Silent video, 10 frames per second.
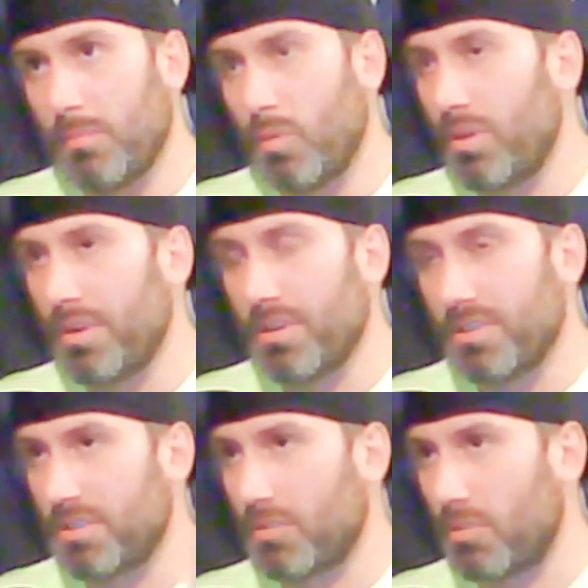or you can
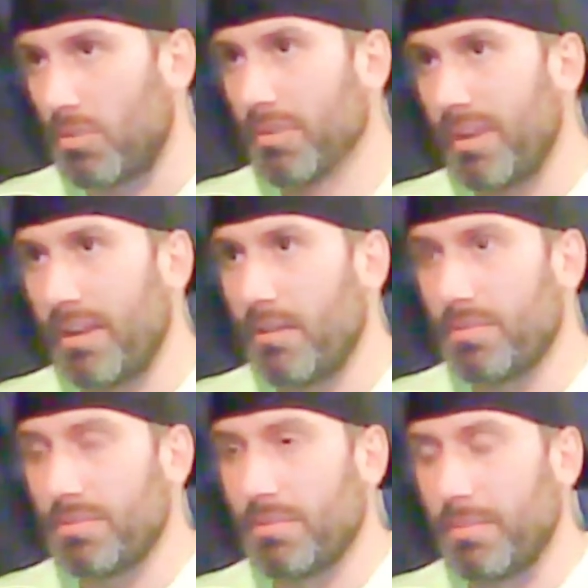just scroll down
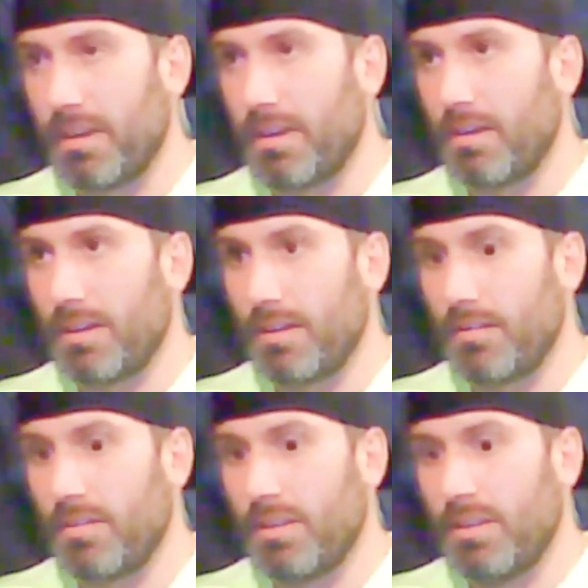to about a year
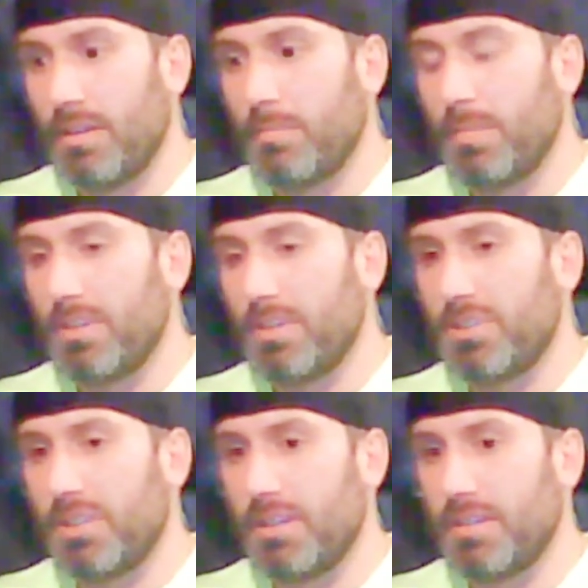ago. But
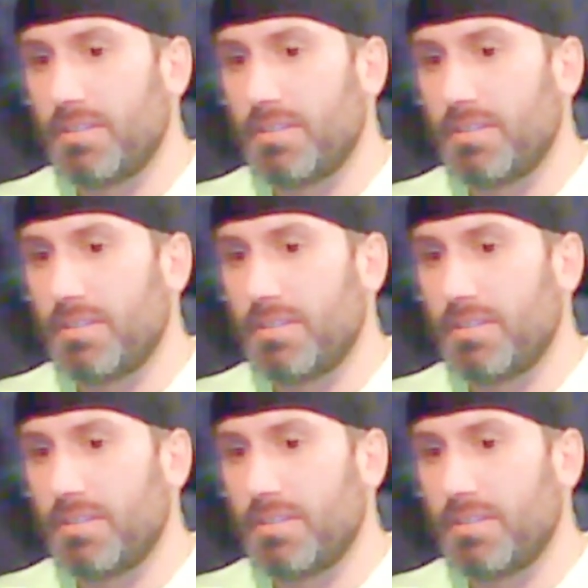she